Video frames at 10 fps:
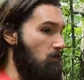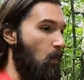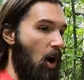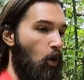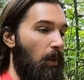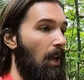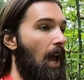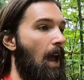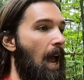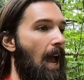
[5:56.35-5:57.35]
Wyoming,
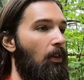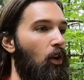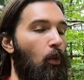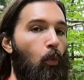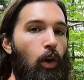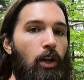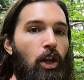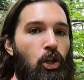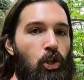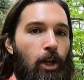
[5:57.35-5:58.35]
had their wood
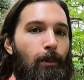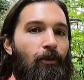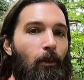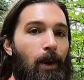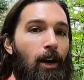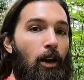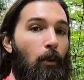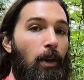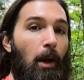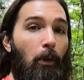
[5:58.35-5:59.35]
shipped from here
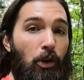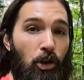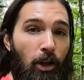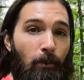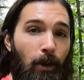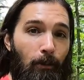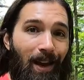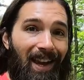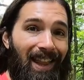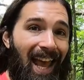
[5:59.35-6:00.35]
and what they were shipping
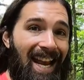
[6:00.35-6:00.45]
back in the